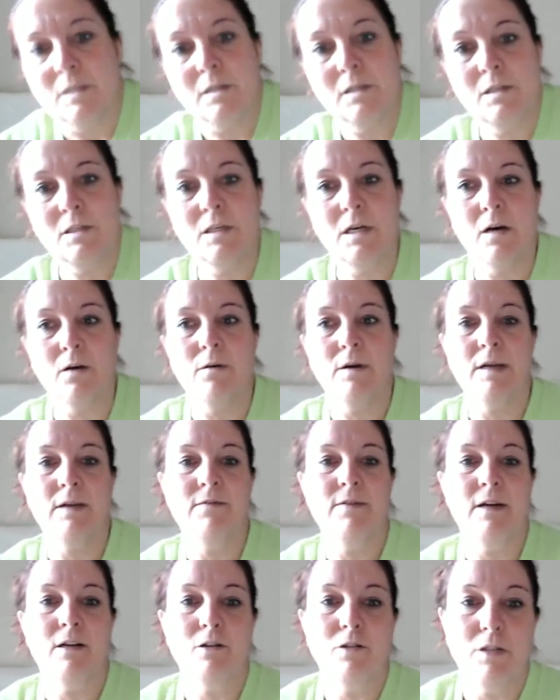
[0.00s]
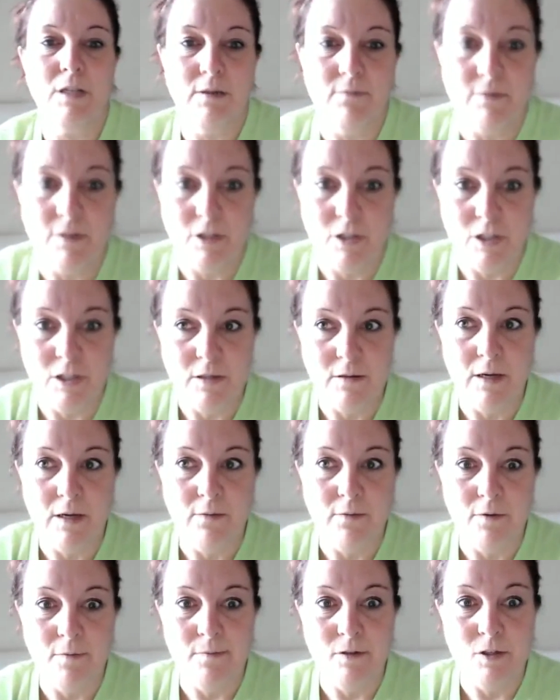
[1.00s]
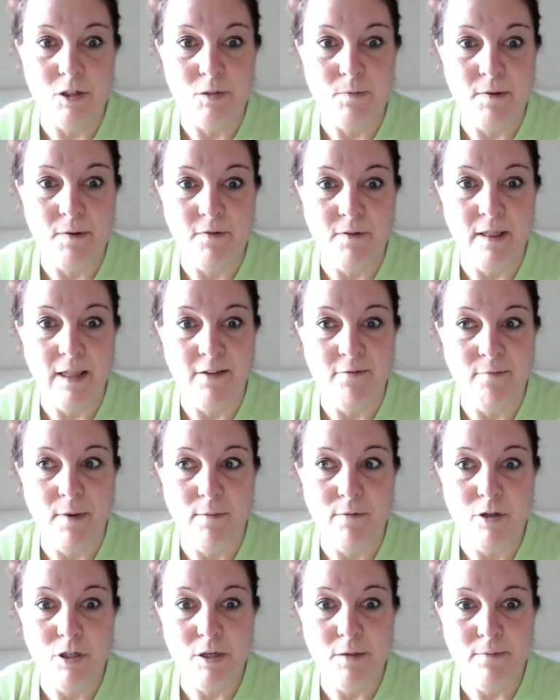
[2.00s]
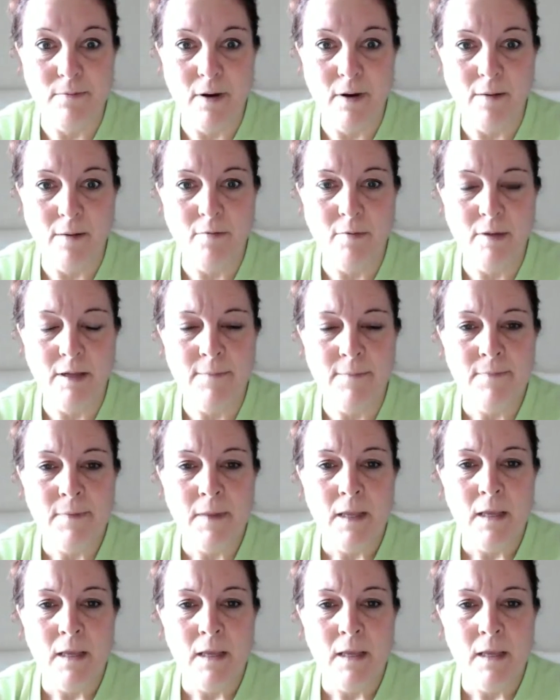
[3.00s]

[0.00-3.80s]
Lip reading: So eventually it will just be FitLife membership probably.